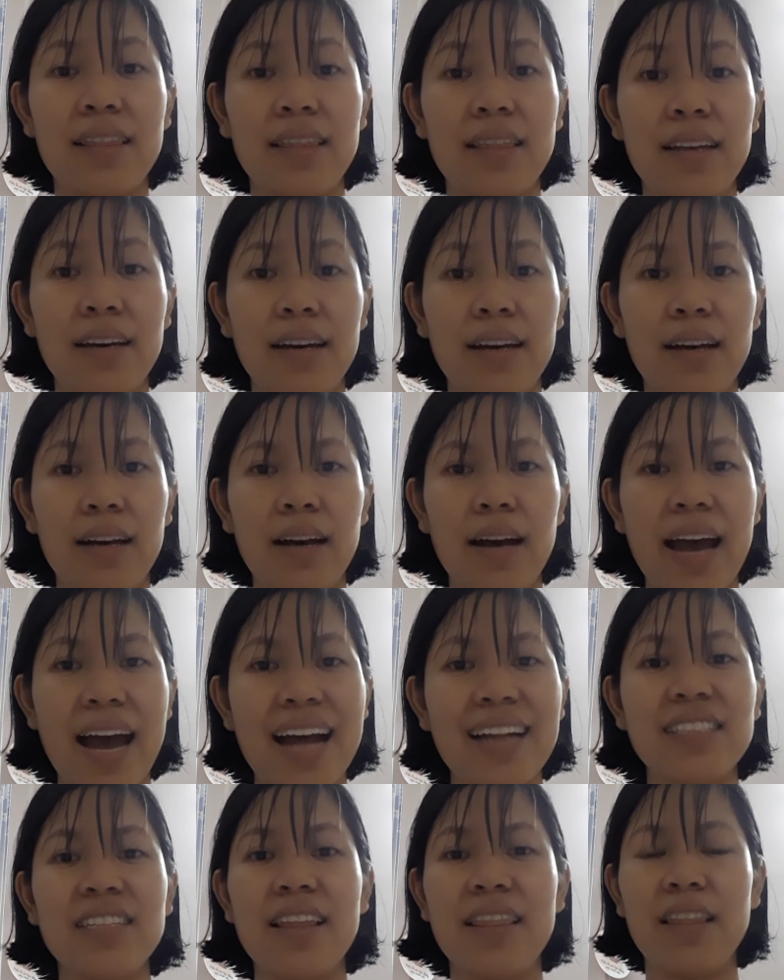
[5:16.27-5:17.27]
the
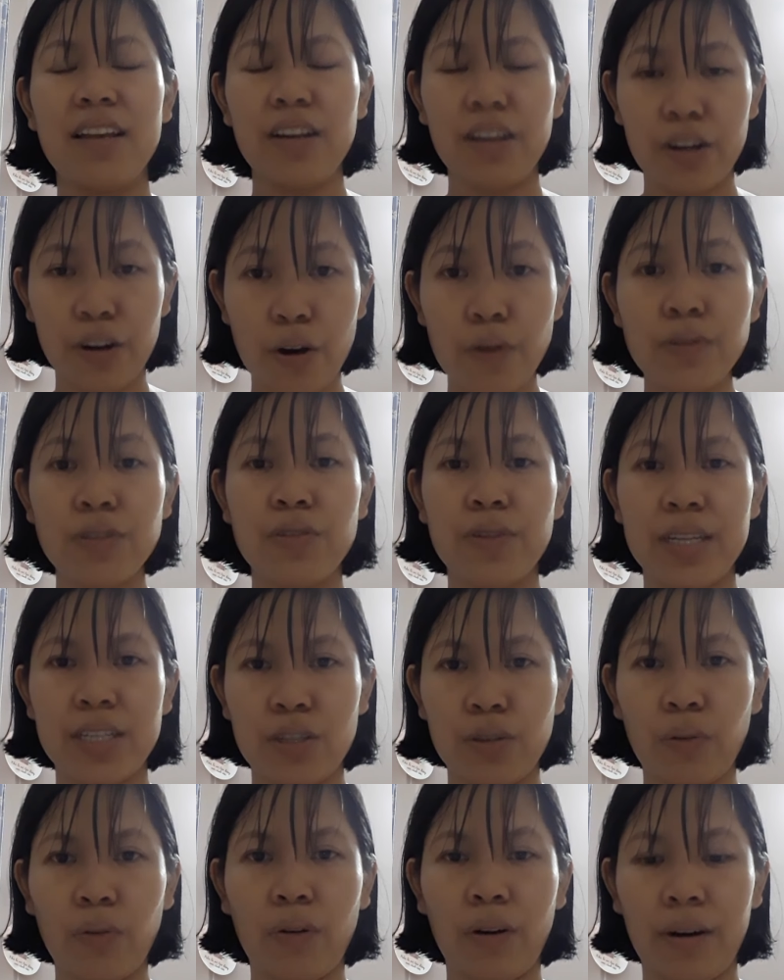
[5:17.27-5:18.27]
at the grocery
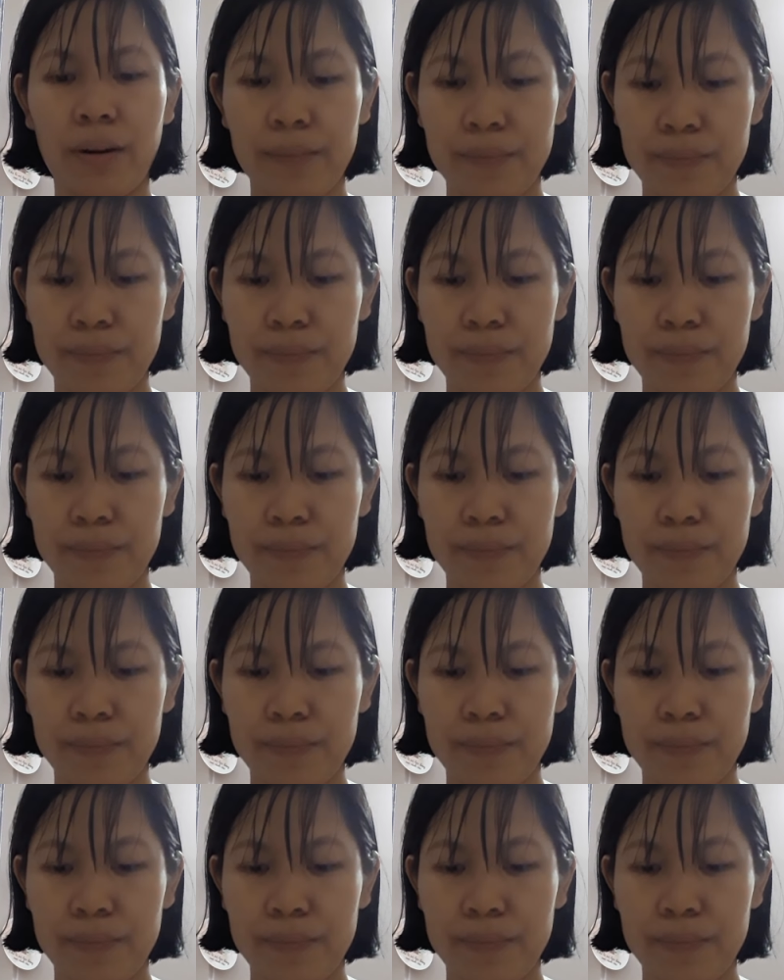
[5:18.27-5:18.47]
store.